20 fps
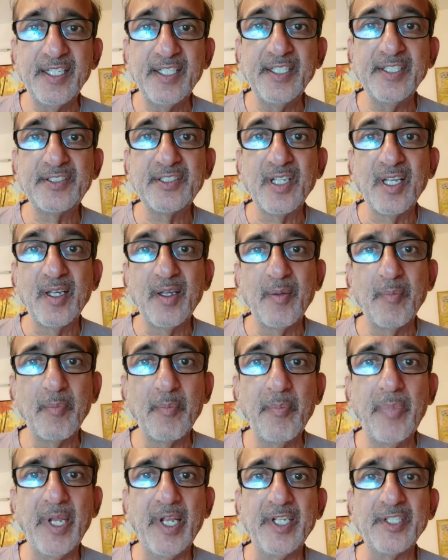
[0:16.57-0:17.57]
is
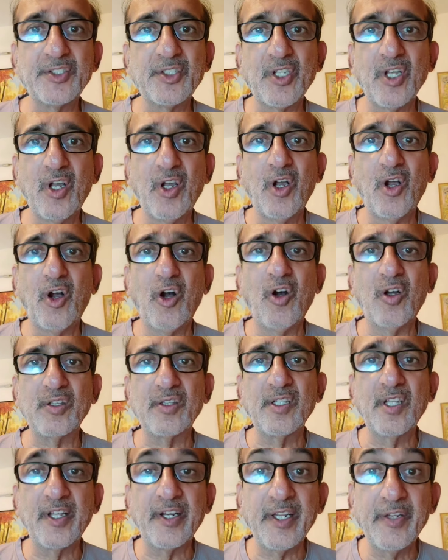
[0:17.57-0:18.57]
based
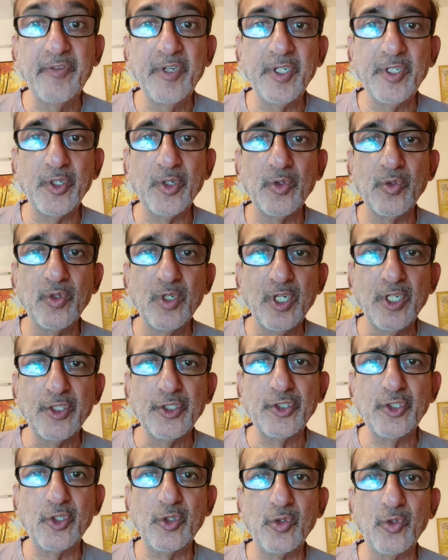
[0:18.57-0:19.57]
on the revenue
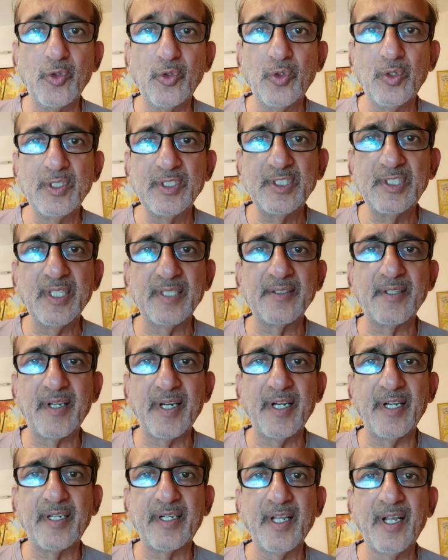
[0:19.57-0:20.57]
you
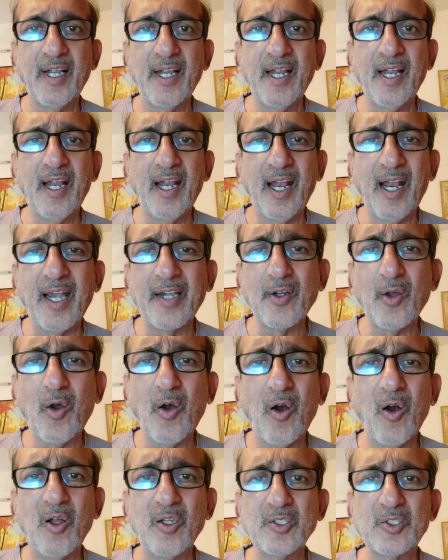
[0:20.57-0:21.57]
generate.
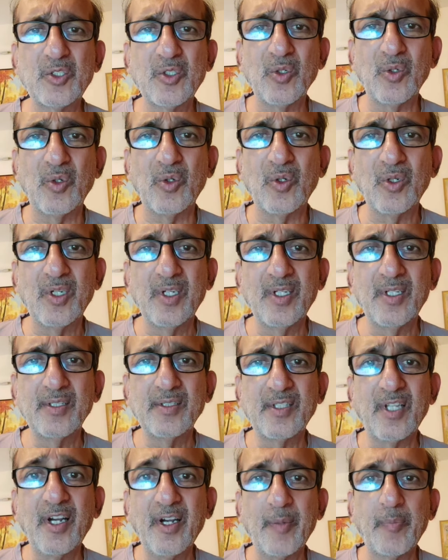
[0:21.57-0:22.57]
And also,
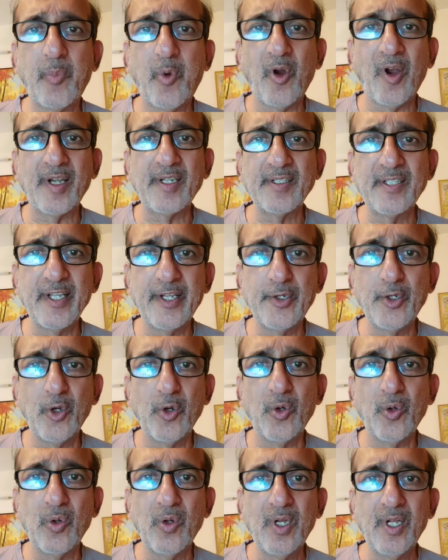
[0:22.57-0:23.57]
third point, they
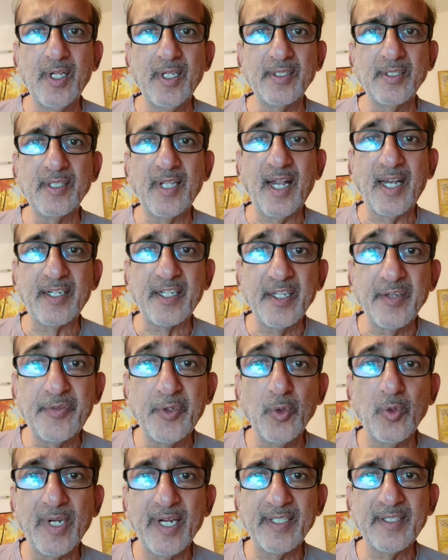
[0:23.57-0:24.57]
know that
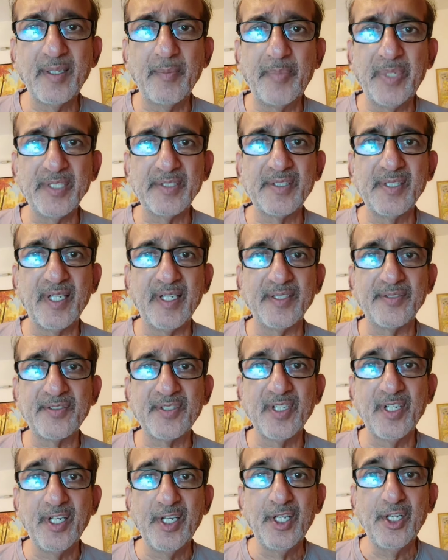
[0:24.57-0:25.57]
if you get the
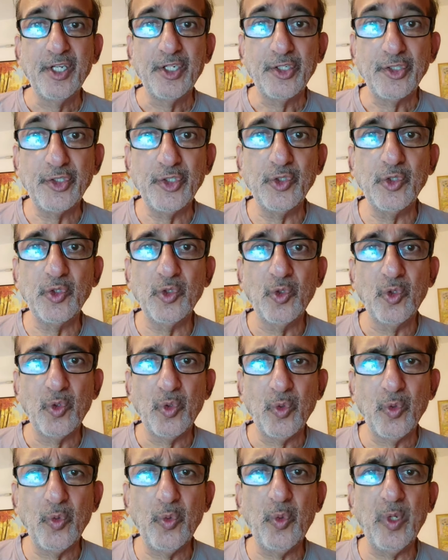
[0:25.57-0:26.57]
business,
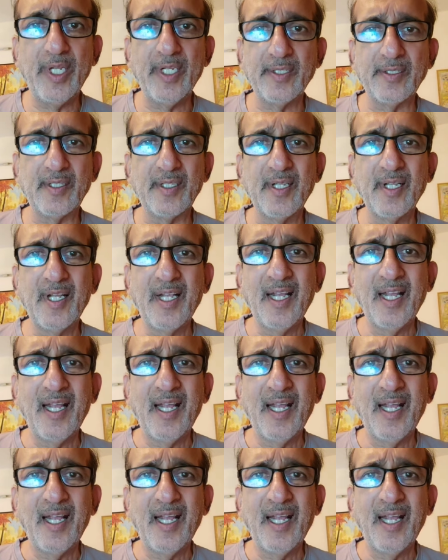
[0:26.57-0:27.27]
you win.